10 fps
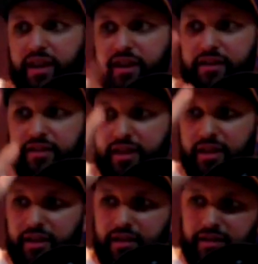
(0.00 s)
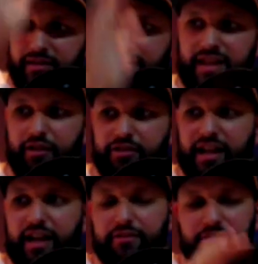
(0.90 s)
and
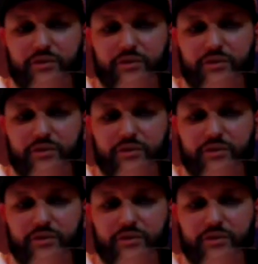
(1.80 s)
SoundCloud.